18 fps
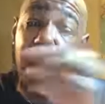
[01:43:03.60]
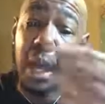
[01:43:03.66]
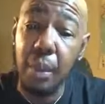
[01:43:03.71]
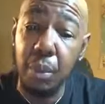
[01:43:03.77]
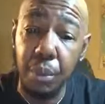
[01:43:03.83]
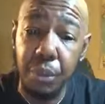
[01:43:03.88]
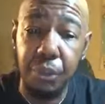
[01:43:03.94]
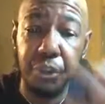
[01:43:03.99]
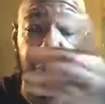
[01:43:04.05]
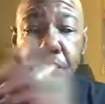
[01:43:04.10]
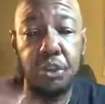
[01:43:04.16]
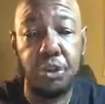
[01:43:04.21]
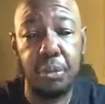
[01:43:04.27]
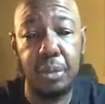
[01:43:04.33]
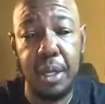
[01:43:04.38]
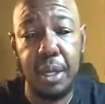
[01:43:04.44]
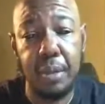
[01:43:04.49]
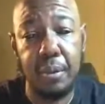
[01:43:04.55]
I will sit
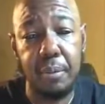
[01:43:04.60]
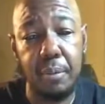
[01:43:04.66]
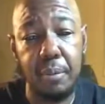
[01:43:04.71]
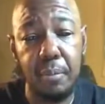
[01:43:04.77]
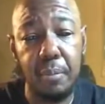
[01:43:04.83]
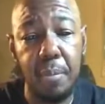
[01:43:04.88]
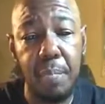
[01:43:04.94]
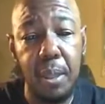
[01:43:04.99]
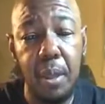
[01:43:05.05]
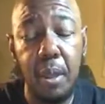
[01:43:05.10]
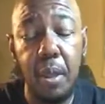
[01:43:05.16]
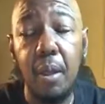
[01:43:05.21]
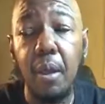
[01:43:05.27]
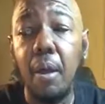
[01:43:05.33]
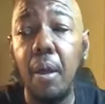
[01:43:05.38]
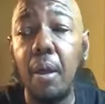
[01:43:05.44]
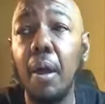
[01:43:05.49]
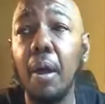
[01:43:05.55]
you
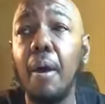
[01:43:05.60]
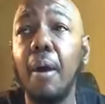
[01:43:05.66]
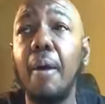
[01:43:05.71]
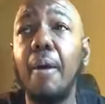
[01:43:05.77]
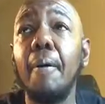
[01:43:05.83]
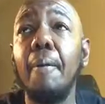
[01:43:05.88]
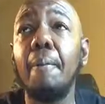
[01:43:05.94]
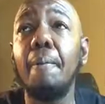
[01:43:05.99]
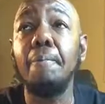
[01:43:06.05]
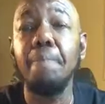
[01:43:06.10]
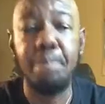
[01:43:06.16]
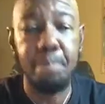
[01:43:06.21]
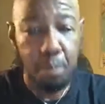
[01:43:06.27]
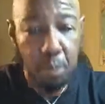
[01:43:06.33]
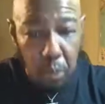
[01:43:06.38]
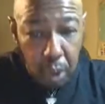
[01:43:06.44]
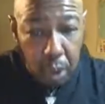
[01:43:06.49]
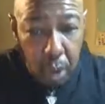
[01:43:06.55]
down.
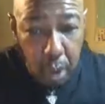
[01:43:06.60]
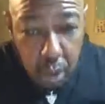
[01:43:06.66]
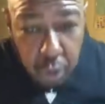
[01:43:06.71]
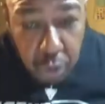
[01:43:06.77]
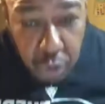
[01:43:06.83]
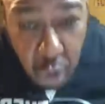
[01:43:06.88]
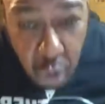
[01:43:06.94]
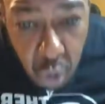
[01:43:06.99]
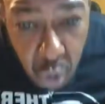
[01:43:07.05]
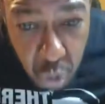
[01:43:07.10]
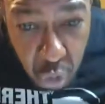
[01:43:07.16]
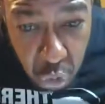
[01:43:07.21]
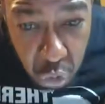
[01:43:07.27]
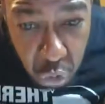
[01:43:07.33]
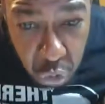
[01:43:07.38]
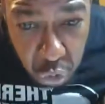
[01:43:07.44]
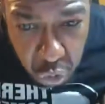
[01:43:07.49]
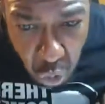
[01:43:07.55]

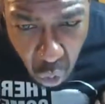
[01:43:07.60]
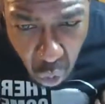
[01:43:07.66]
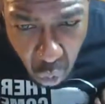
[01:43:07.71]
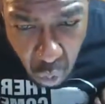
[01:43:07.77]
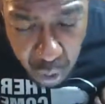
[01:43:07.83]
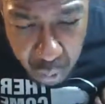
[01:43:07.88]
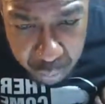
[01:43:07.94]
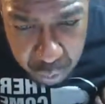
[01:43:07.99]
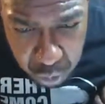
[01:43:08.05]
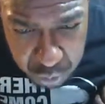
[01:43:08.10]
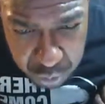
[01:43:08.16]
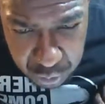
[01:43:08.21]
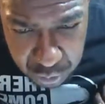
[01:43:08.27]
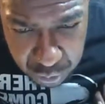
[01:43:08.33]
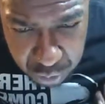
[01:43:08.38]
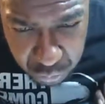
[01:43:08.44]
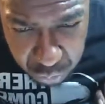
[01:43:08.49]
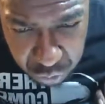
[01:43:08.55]
So I'm going to
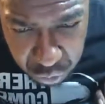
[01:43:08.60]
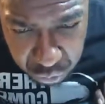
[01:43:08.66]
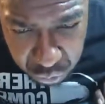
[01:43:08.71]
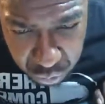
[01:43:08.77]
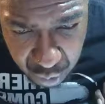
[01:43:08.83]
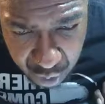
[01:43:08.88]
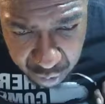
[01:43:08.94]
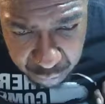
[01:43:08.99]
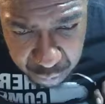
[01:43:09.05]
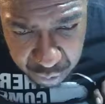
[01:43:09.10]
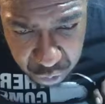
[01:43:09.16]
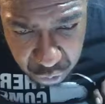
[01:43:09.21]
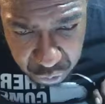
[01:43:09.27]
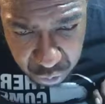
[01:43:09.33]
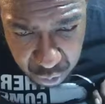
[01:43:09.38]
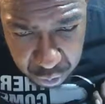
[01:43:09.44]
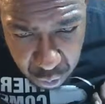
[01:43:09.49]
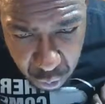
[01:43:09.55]
end this live
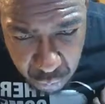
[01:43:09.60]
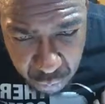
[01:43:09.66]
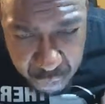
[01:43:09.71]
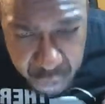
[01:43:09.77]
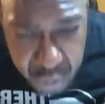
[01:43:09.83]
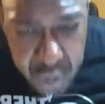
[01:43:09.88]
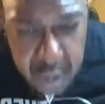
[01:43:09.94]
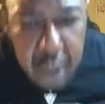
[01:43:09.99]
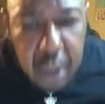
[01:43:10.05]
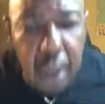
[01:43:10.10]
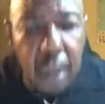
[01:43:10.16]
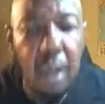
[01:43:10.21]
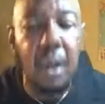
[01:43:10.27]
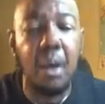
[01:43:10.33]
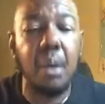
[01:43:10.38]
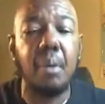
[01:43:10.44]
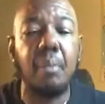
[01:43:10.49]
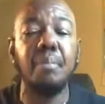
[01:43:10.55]
because I don't think
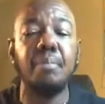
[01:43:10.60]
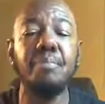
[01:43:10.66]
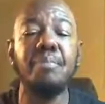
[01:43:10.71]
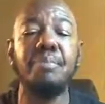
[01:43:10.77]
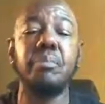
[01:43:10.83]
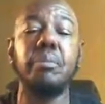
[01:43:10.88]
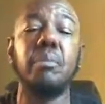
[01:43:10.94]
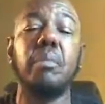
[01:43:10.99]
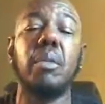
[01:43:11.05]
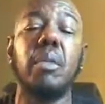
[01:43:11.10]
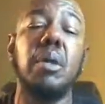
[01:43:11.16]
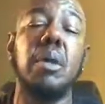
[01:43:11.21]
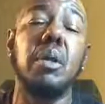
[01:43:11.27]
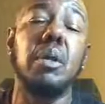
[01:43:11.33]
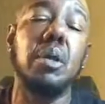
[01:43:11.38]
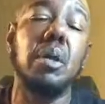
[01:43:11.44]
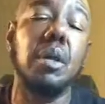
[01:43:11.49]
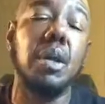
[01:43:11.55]
Jaden
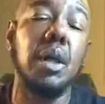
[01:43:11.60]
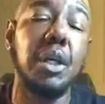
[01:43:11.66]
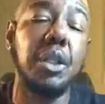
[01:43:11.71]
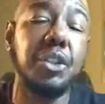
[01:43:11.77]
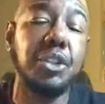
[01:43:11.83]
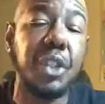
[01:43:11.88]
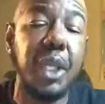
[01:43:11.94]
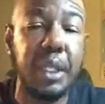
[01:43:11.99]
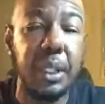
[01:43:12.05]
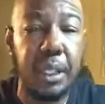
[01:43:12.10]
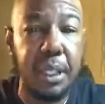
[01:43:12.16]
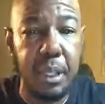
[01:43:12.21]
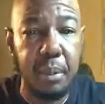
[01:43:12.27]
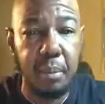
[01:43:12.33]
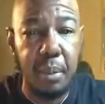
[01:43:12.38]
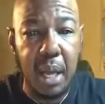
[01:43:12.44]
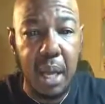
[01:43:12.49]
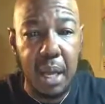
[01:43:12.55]

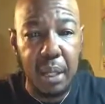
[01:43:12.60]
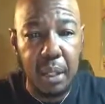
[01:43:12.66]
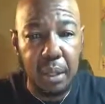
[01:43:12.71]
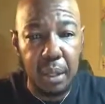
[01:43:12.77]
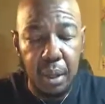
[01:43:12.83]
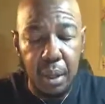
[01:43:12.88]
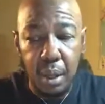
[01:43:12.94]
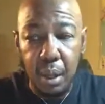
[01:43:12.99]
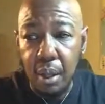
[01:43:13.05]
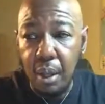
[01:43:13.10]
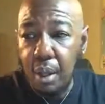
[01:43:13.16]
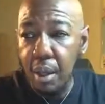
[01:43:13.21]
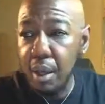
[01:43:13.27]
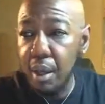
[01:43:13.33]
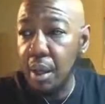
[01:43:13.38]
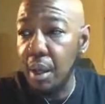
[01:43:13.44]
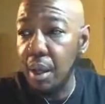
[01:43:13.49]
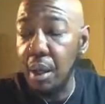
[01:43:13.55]
came back.
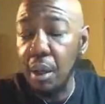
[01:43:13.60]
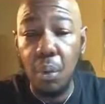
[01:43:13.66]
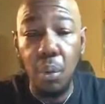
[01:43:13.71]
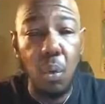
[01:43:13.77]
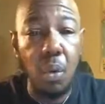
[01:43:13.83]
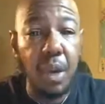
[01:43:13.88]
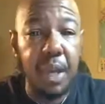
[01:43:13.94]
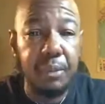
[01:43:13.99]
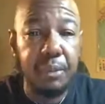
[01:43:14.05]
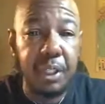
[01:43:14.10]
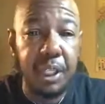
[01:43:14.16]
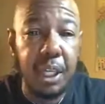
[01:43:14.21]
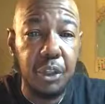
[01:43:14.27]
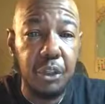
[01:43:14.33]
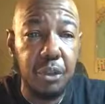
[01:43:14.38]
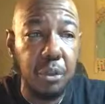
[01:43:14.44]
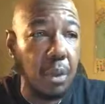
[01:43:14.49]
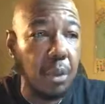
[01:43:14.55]
We'll have to
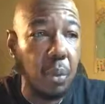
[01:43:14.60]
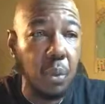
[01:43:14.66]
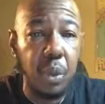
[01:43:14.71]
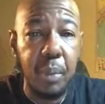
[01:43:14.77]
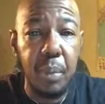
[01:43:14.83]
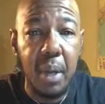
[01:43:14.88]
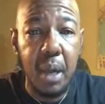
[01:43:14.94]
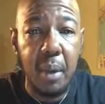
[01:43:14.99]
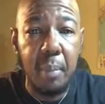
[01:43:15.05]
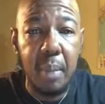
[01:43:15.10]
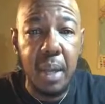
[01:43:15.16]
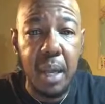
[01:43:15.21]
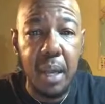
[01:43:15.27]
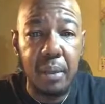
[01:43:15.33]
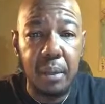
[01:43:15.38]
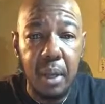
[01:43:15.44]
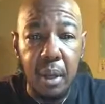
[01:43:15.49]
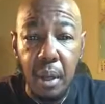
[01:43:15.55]
catch you on the rebound,
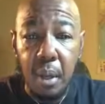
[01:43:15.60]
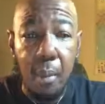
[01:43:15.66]
man.